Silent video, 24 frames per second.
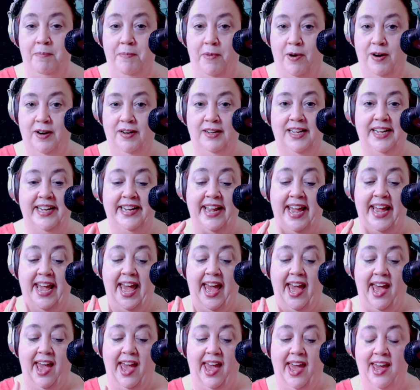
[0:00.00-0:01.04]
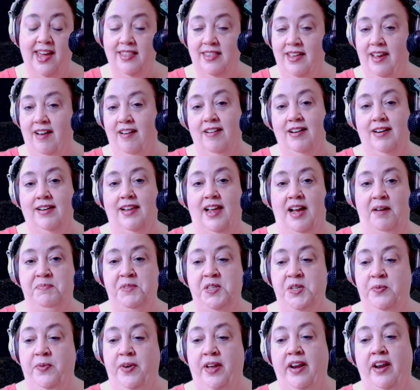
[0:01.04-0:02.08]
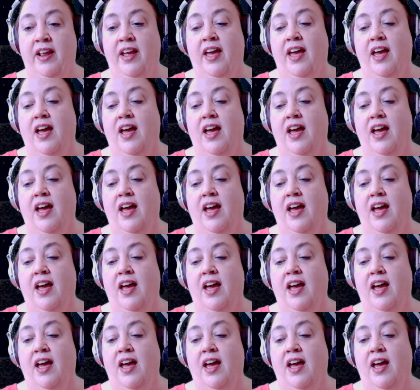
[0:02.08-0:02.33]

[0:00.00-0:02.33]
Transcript: Marley and the Eric Clapton one.